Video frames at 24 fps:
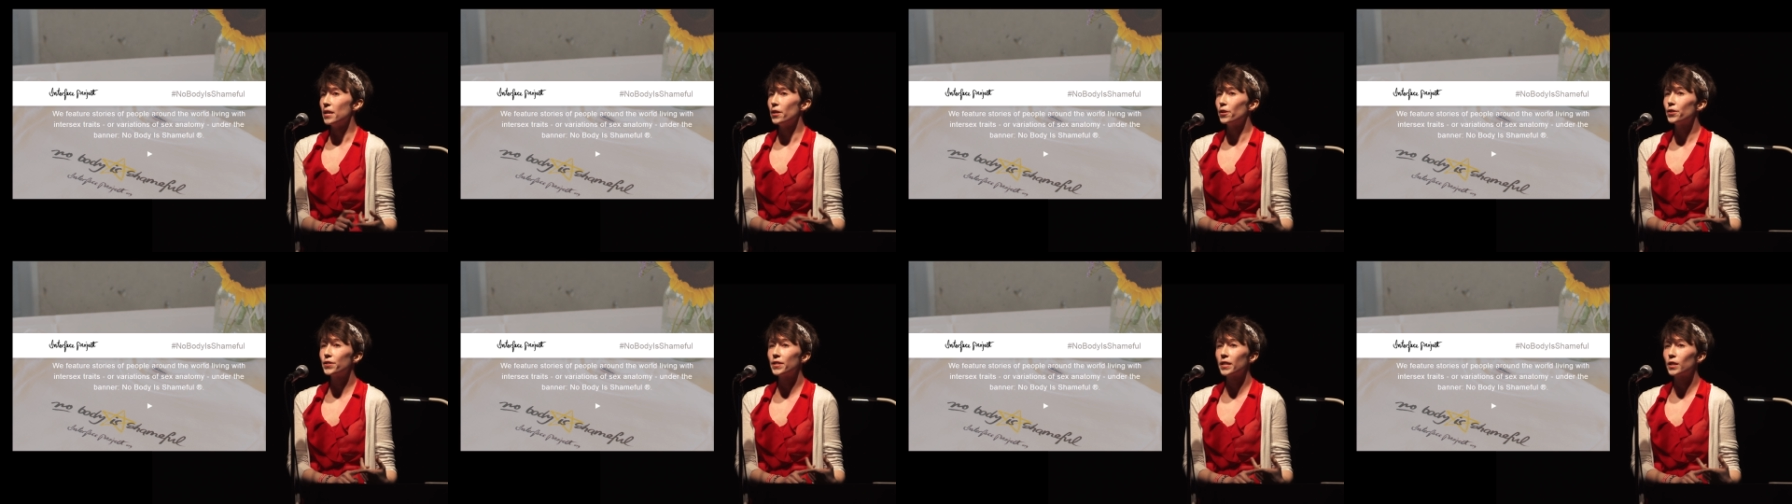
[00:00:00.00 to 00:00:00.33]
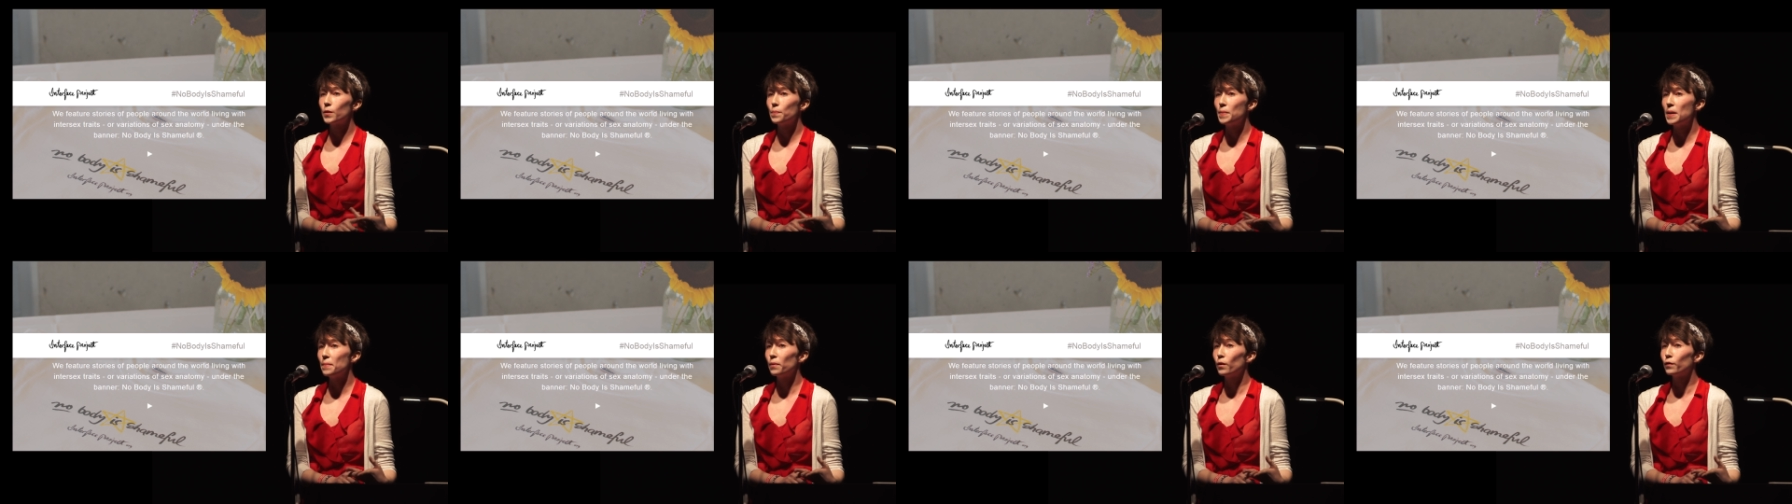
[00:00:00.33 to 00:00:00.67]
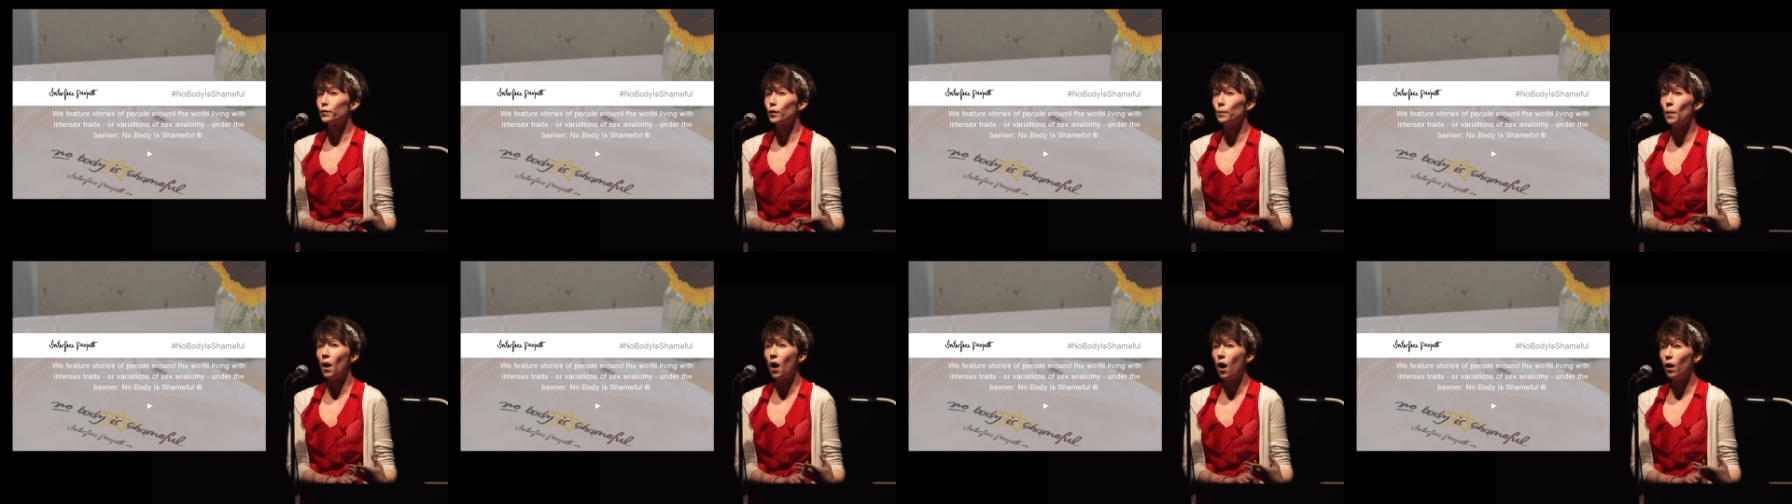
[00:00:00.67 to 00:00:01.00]
intersex people
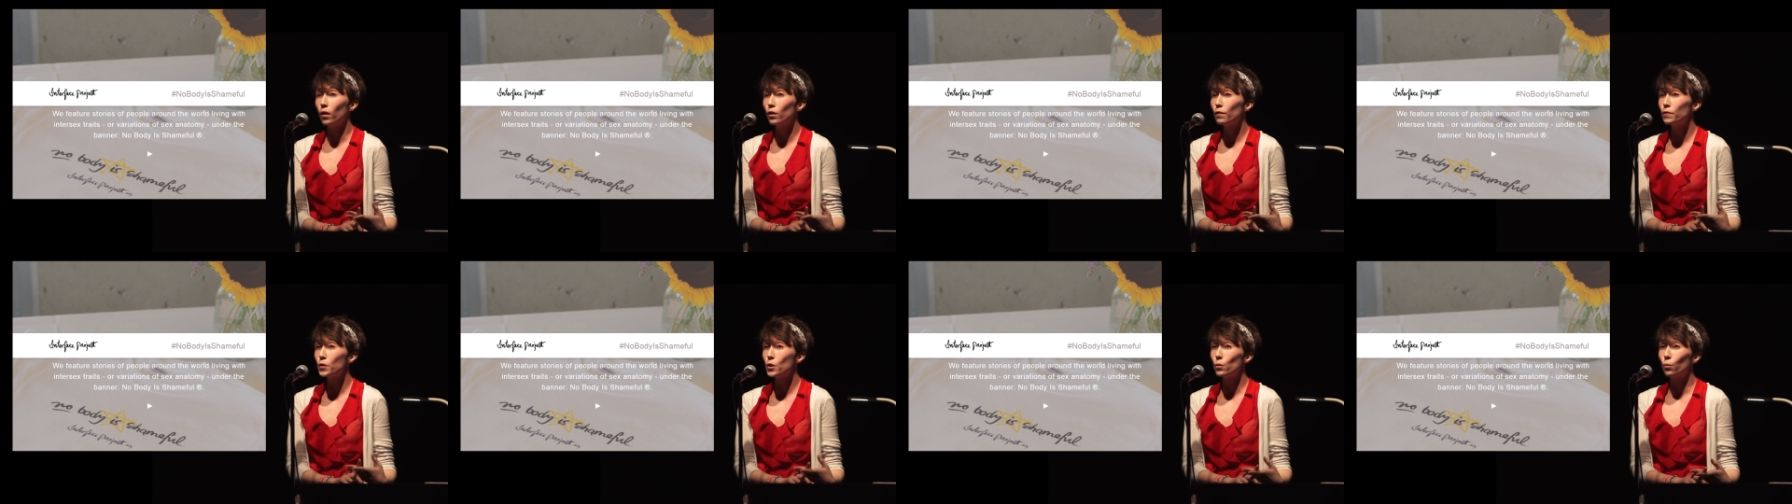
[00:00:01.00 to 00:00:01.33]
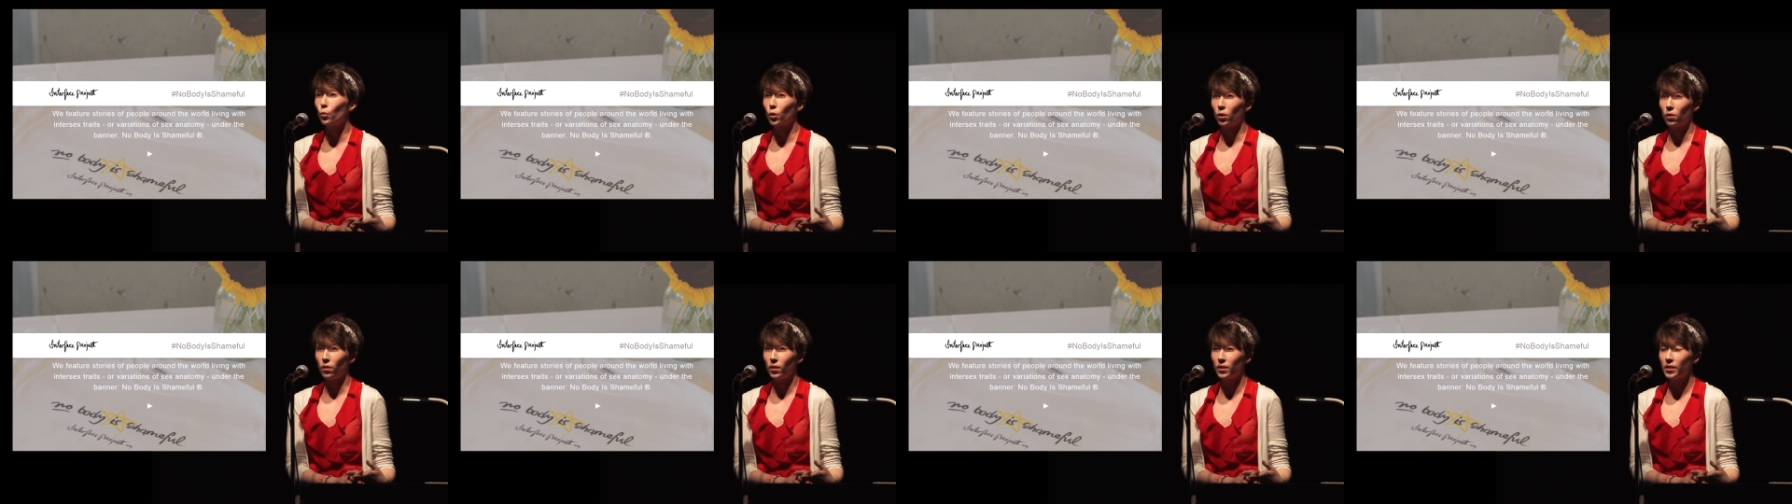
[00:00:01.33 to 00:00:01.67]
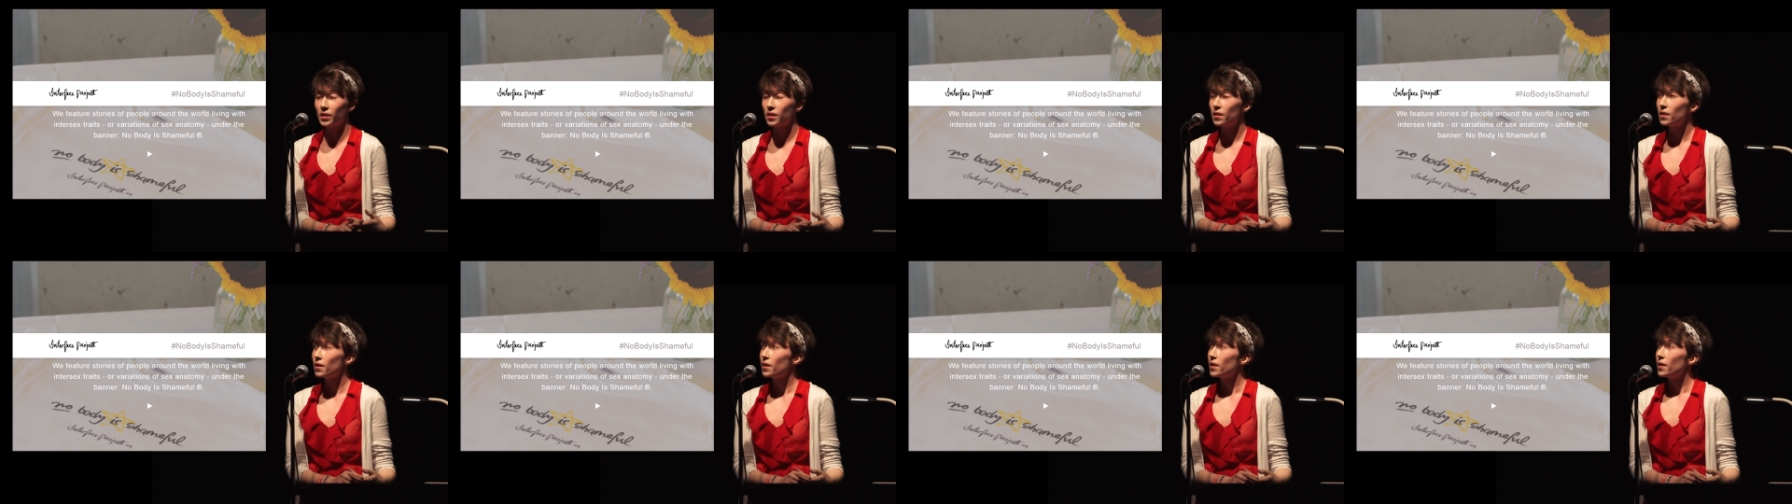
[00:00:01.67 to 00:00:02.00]
from all over the
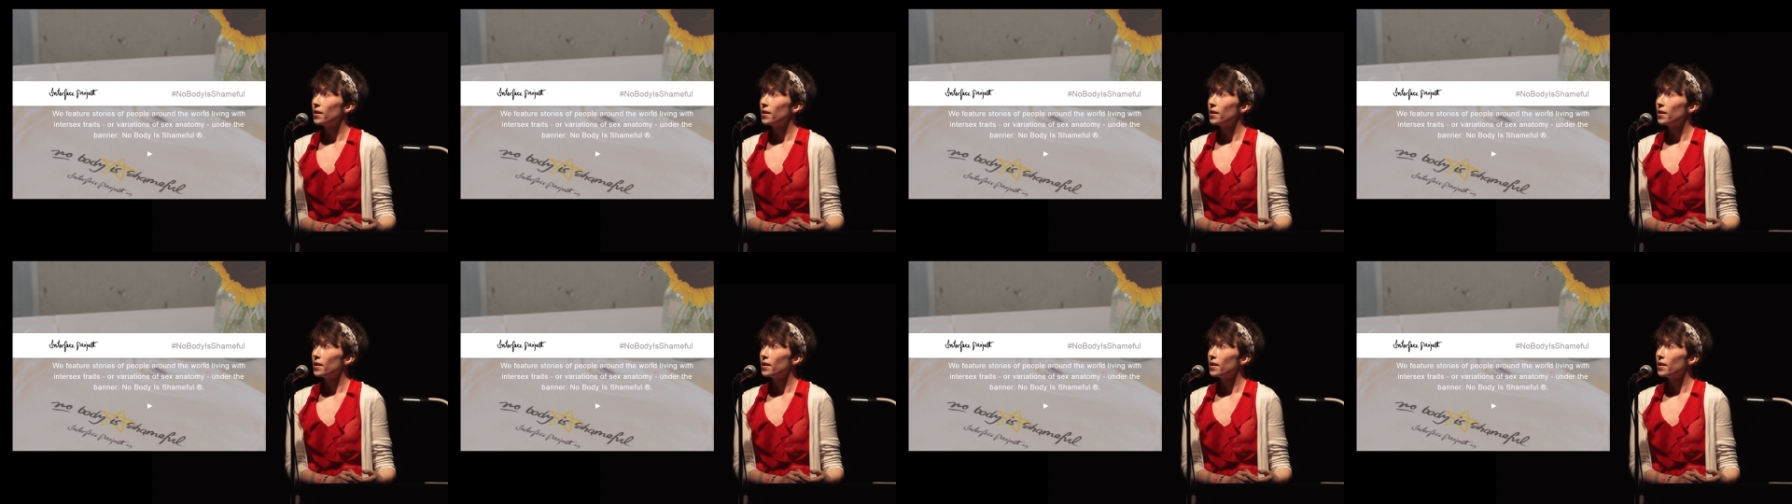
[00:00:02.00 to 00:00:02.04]
world,